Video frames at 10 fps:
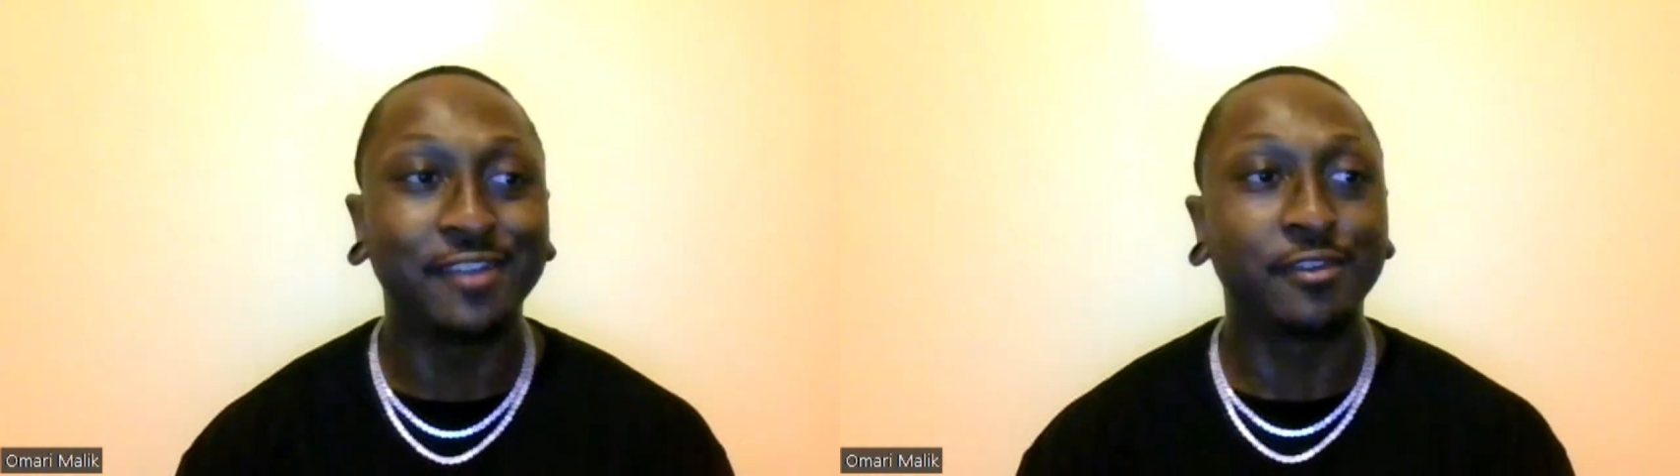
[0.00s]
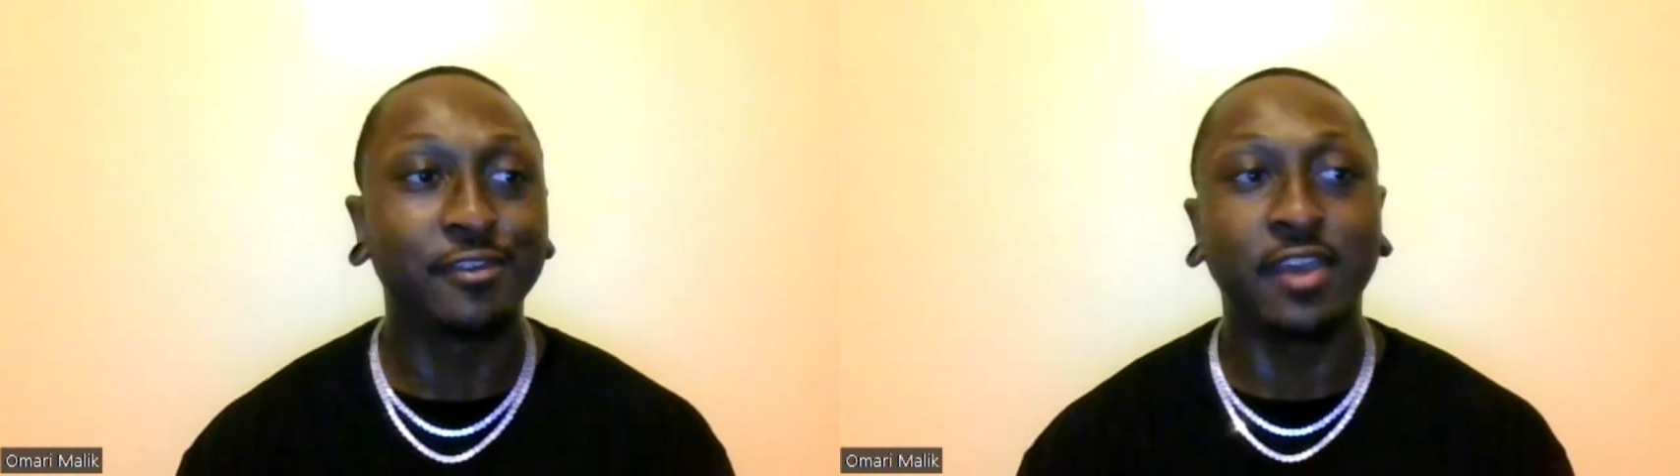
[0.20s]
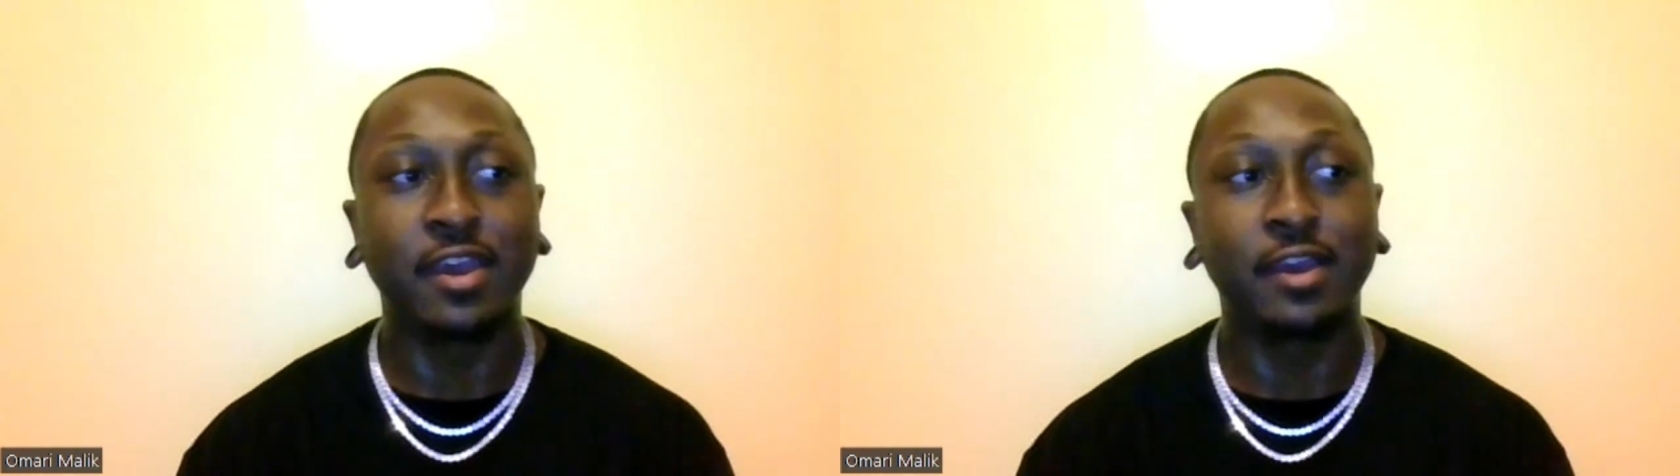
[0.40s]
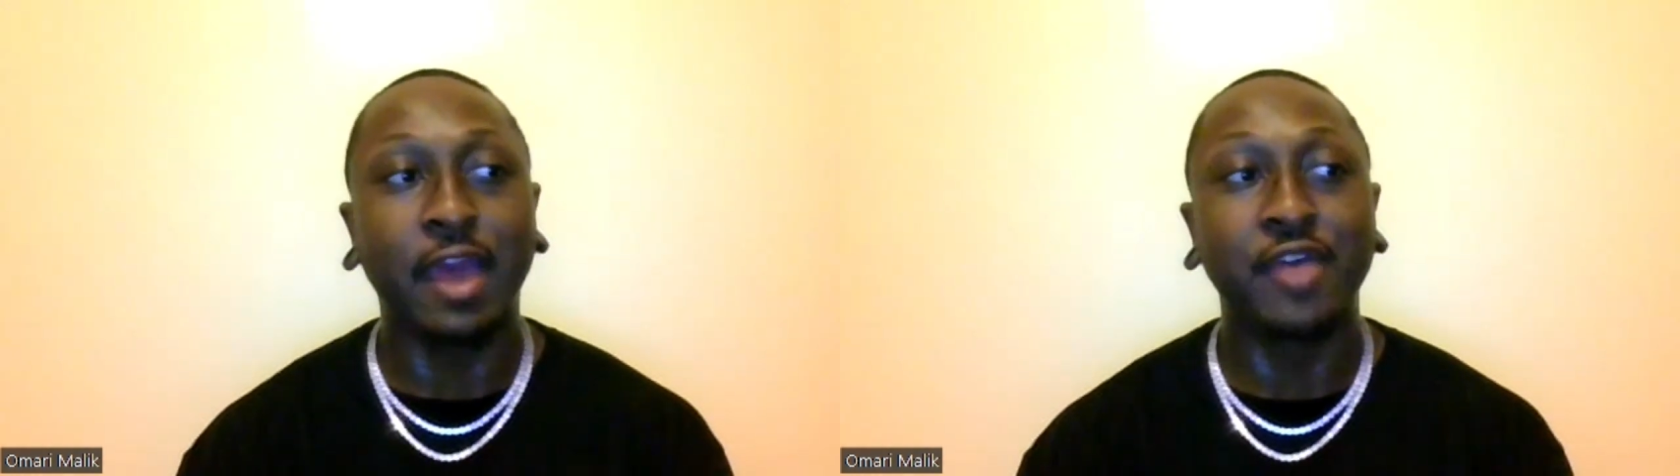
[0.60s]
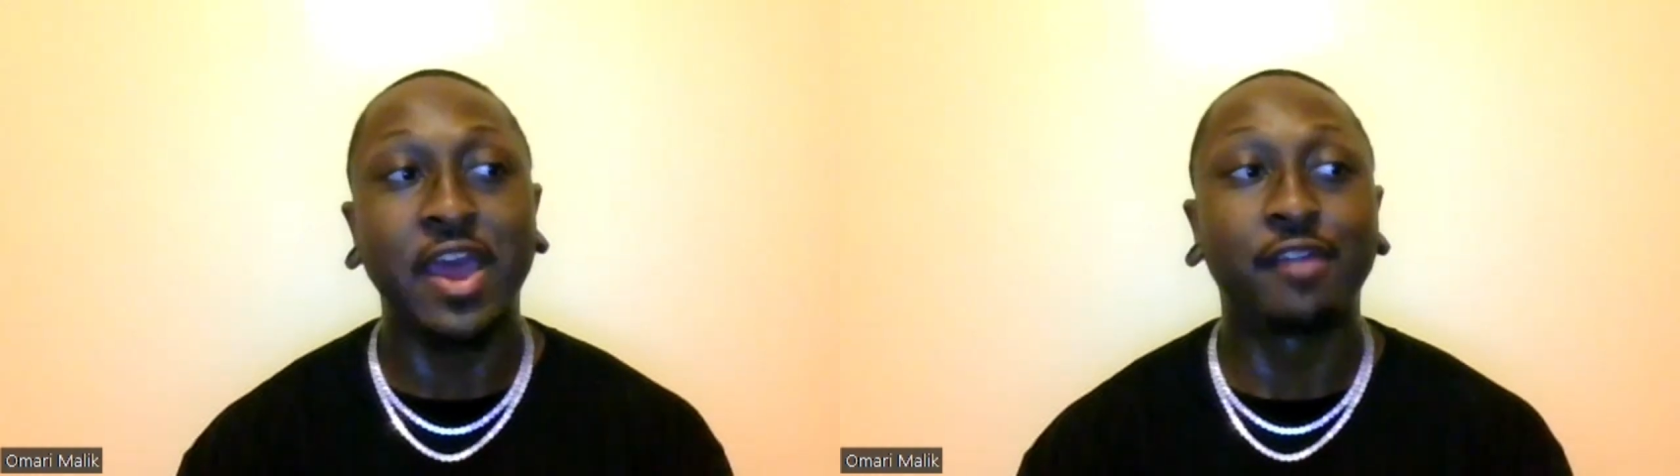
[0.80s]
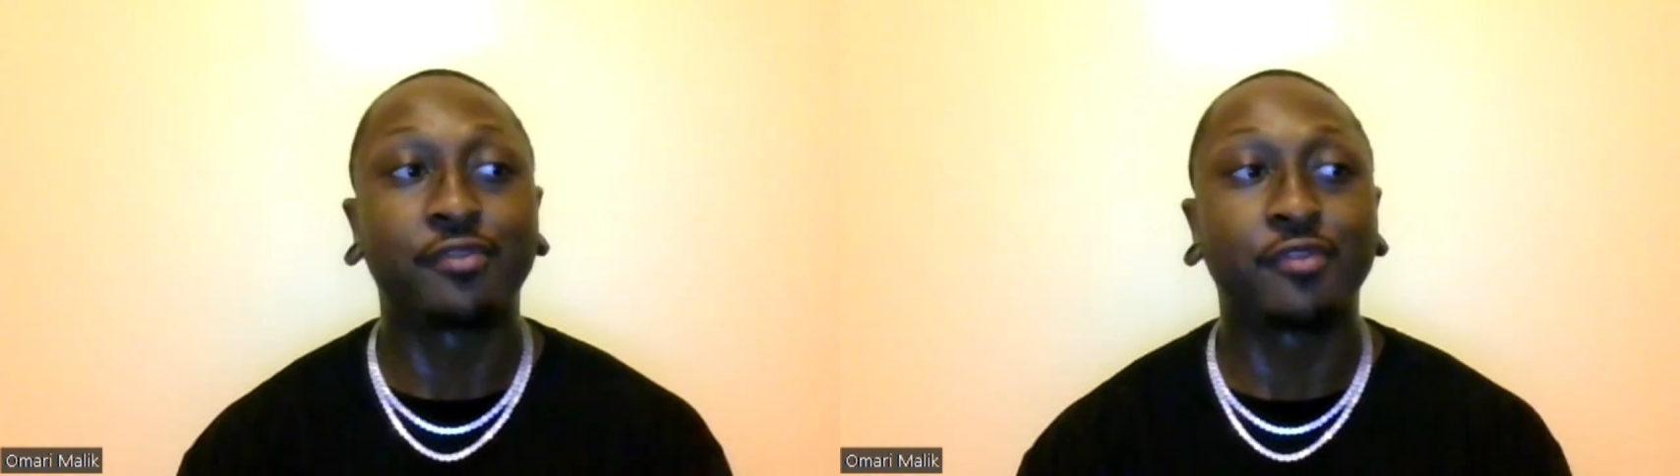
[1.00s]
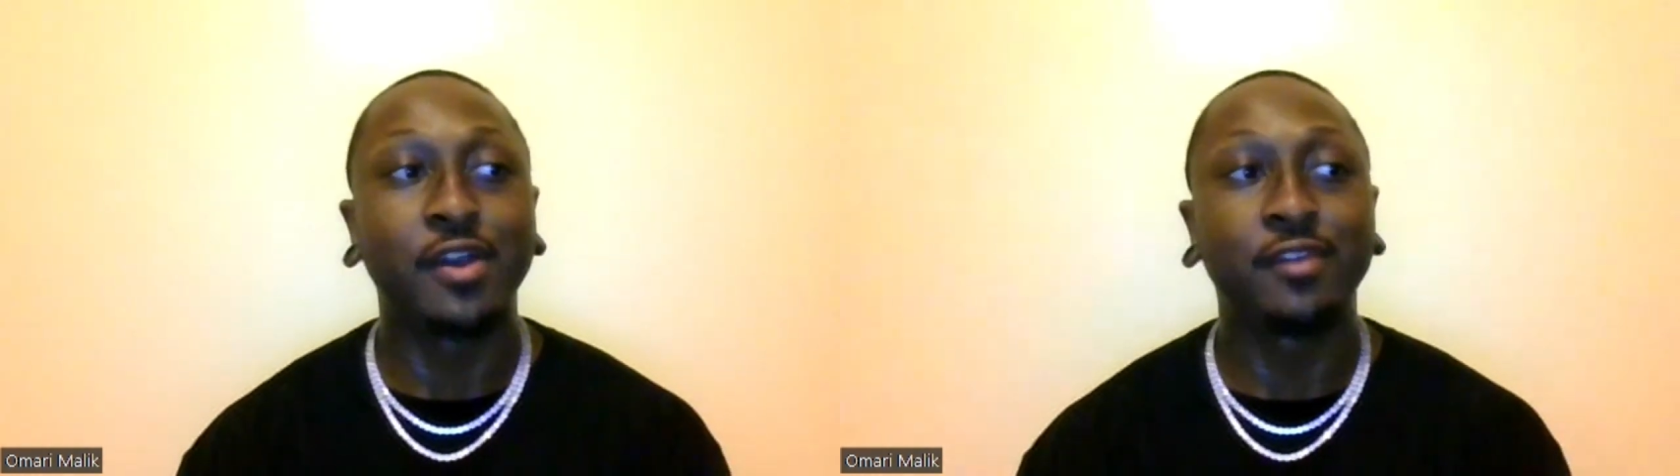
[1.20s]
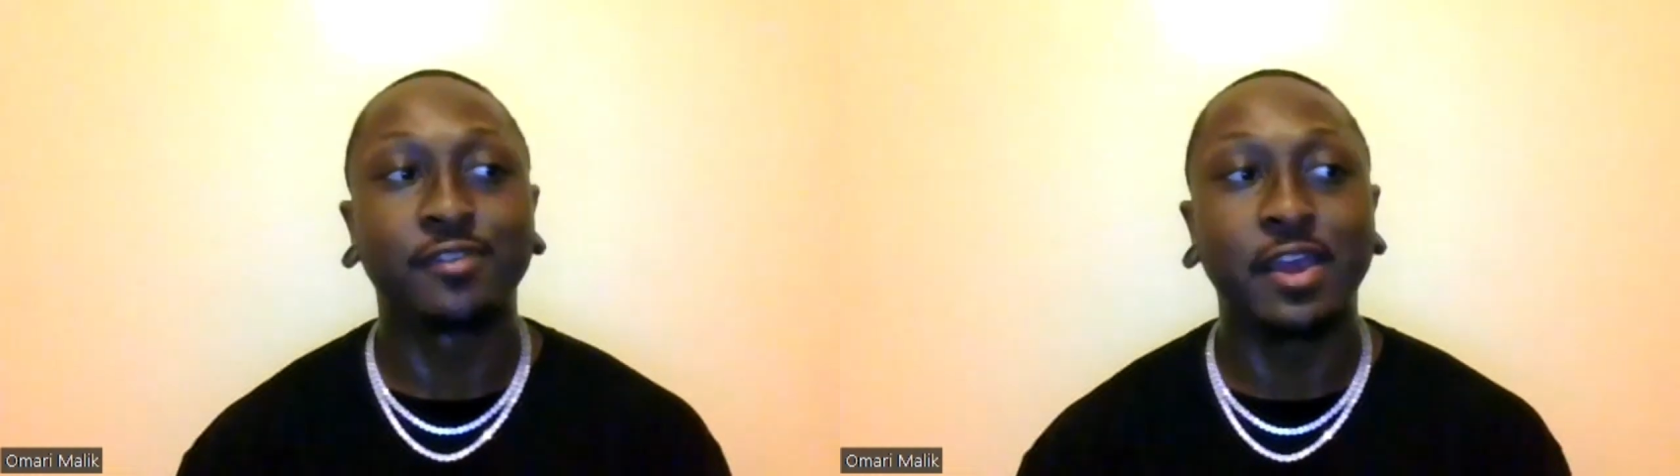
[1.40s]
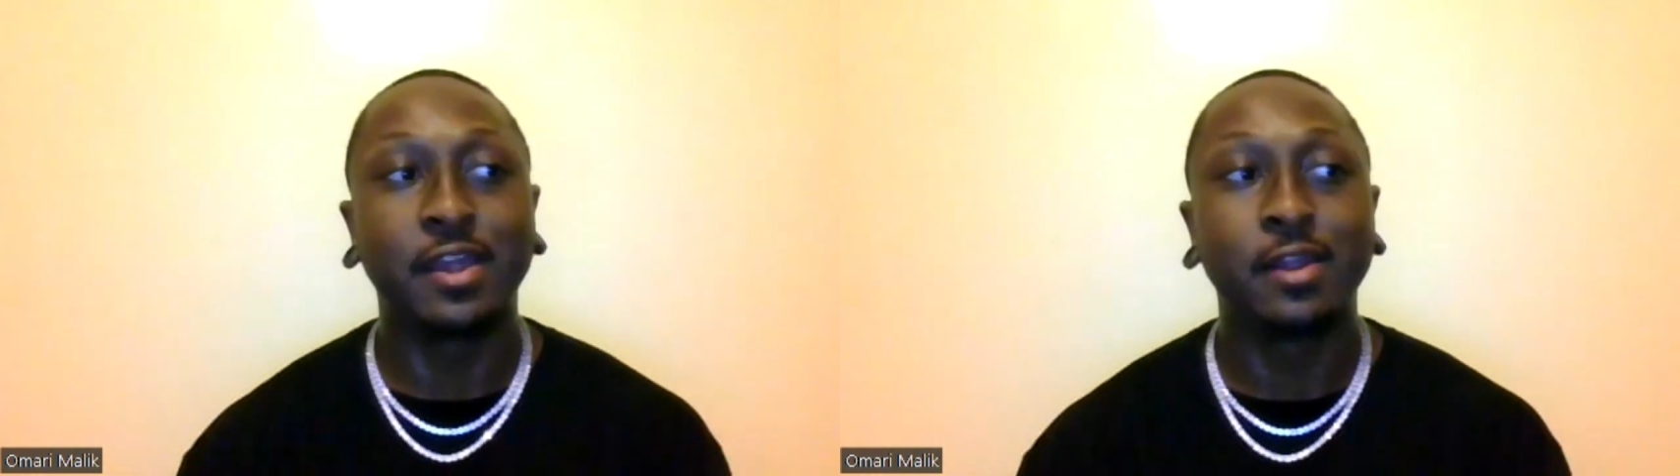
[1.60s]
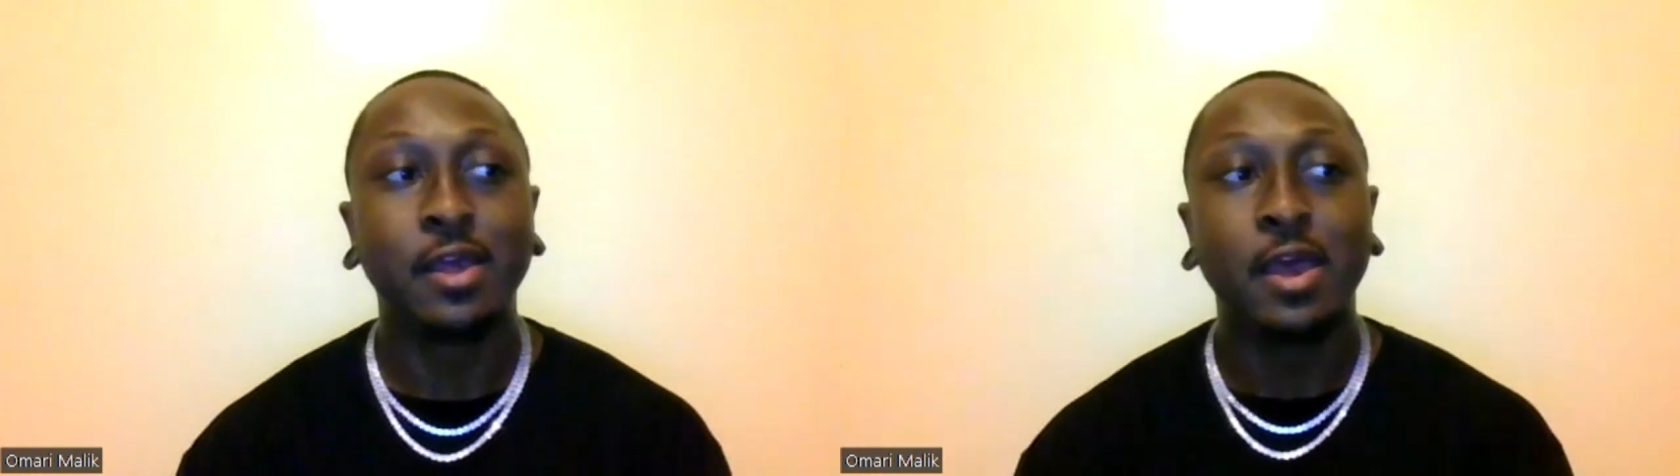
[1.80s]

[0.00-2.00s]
So it's like I've had friends that